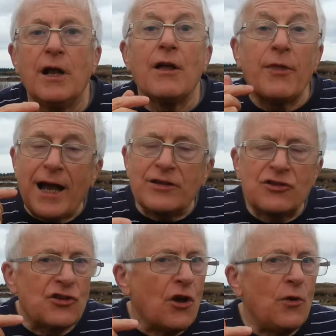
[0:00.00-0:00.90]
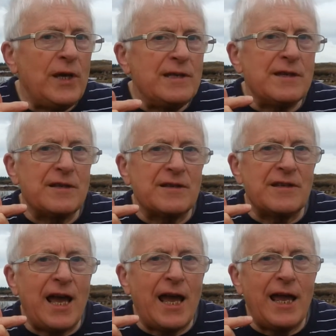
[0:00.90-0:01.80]
That is so easy to
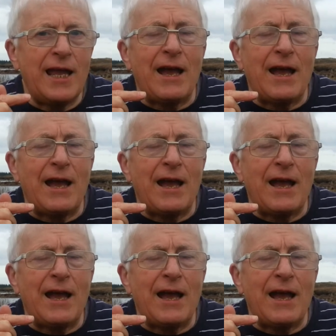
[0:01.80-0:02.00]
say,